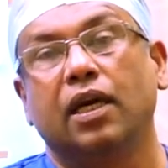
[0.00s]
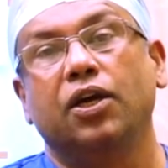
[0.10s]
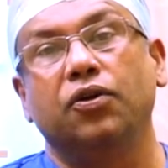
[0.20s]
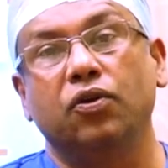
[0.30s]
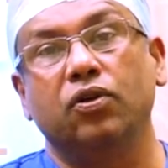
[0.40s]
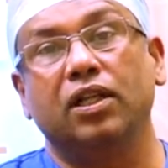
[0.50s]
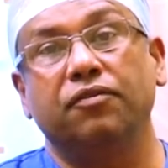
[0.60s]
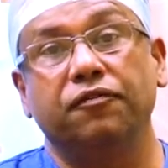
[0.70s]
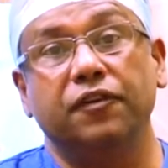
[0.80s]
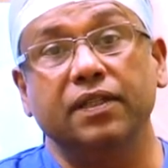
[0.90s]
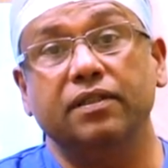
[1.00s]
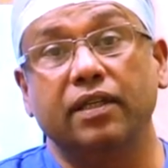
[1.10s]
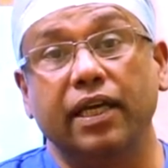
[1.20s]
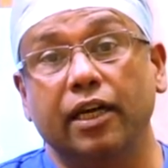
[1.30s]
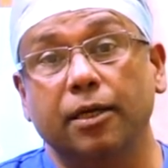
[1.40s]
You know that the first
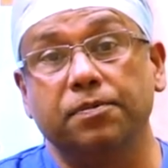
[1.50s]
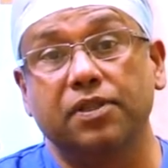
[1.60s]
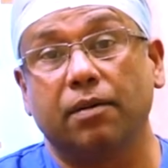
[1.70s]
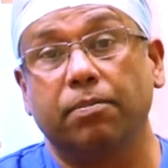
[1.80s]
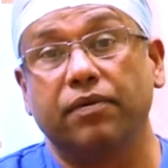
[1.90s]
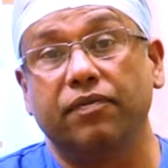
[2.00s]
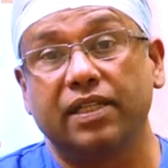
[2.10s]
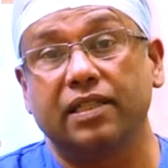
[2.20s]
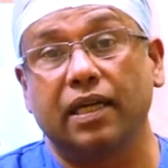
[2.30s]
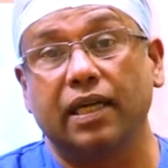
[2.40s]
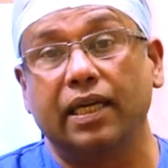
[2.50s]
three ribs are pivotal